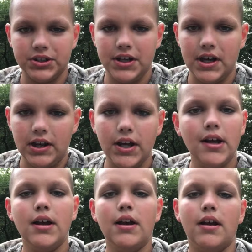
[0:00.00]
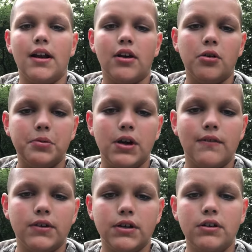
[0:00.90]
again, and I hope you
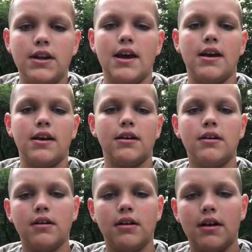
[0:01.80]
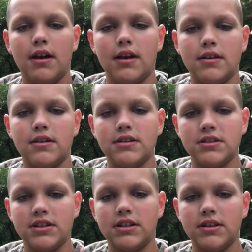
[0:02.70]
have a good day, and
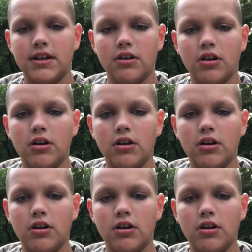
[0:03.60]
see you later.